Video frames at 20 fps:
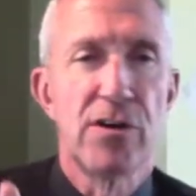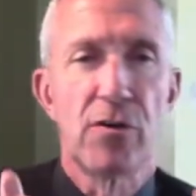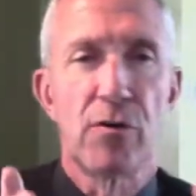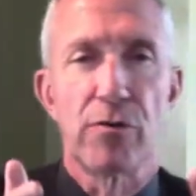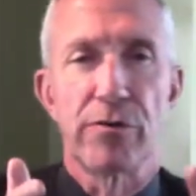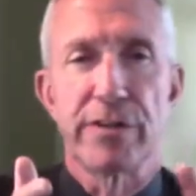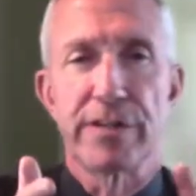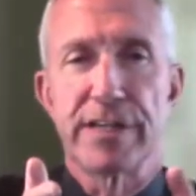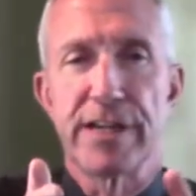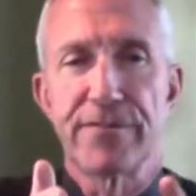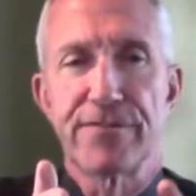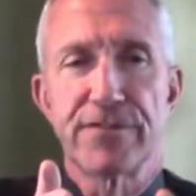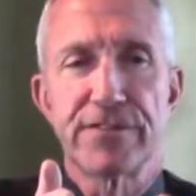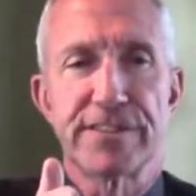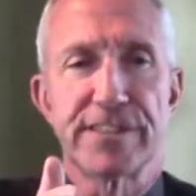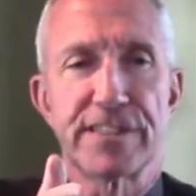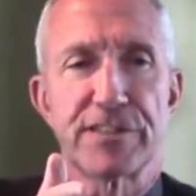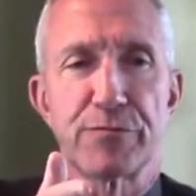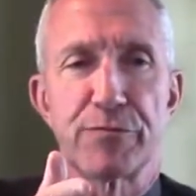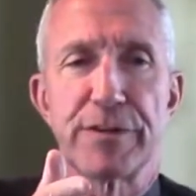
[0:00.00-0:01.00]
or the
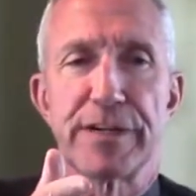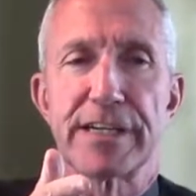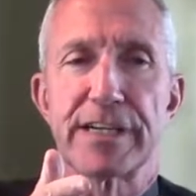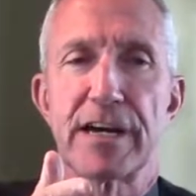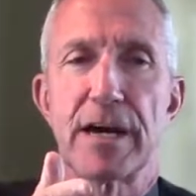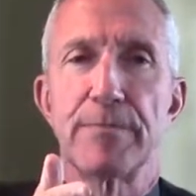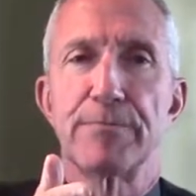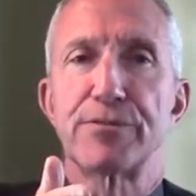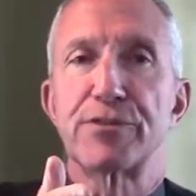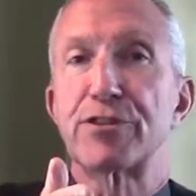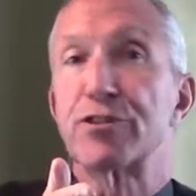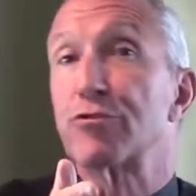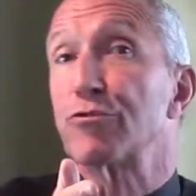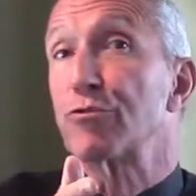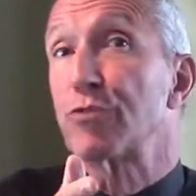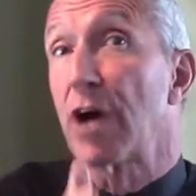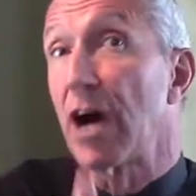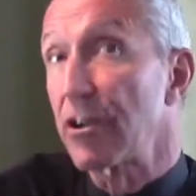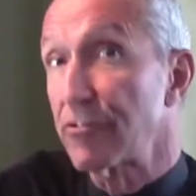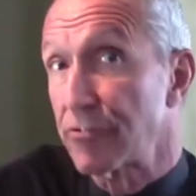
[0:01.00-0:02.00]
differences when it comes to
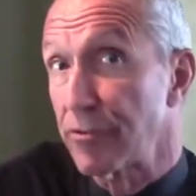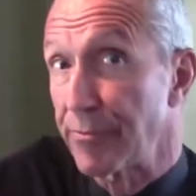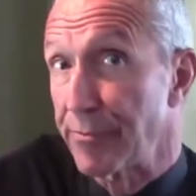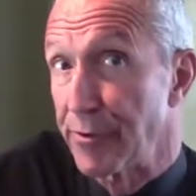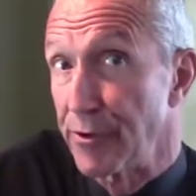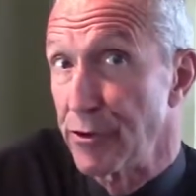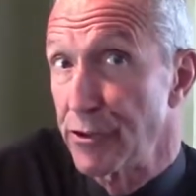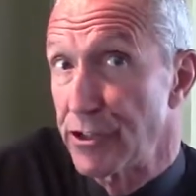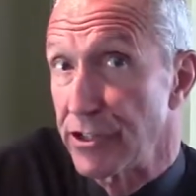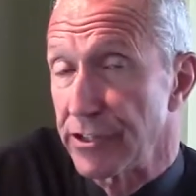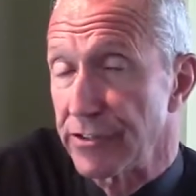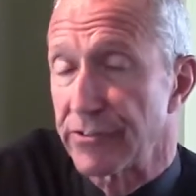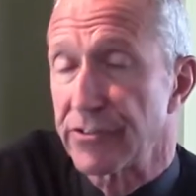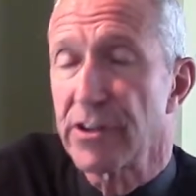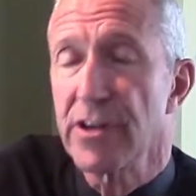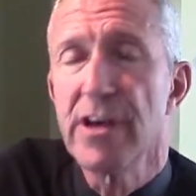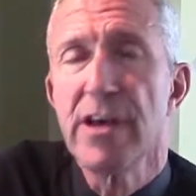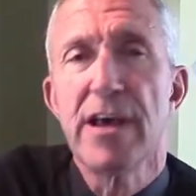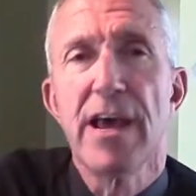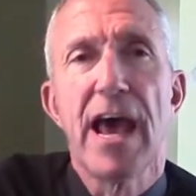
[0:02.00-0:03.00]
contributions.
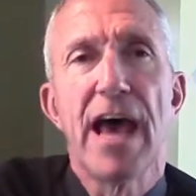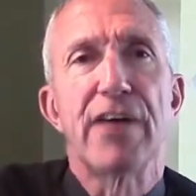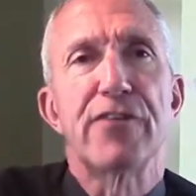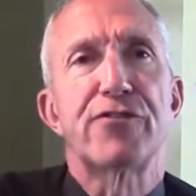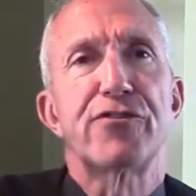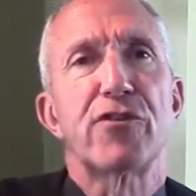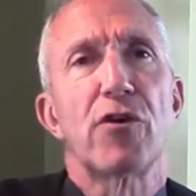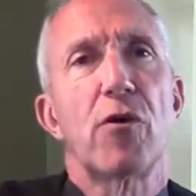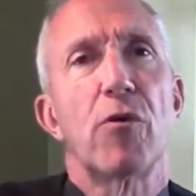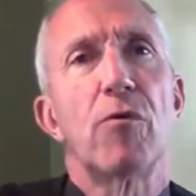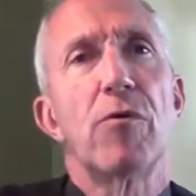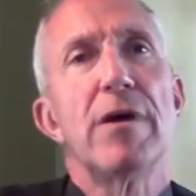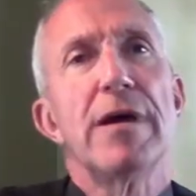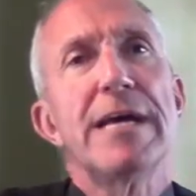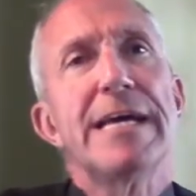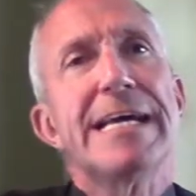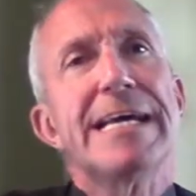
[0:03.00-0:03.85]
And so